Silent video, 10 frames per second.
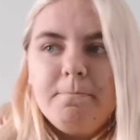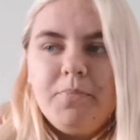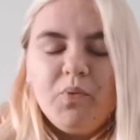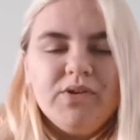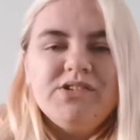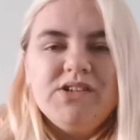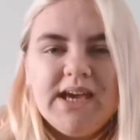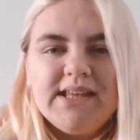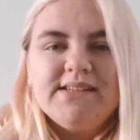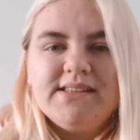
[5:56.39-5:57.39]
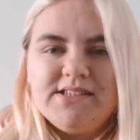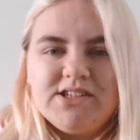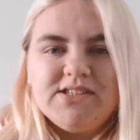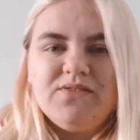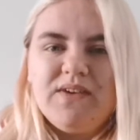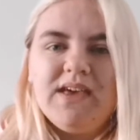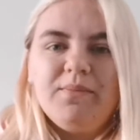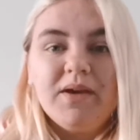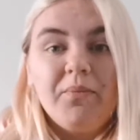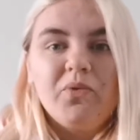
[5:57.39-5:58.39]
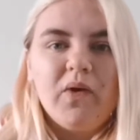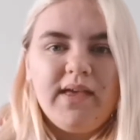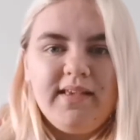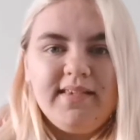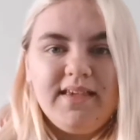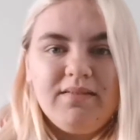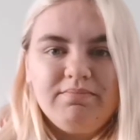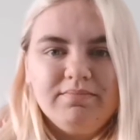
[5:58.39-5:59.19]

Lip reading: but once you get into the gist of it, it becomes quite easy,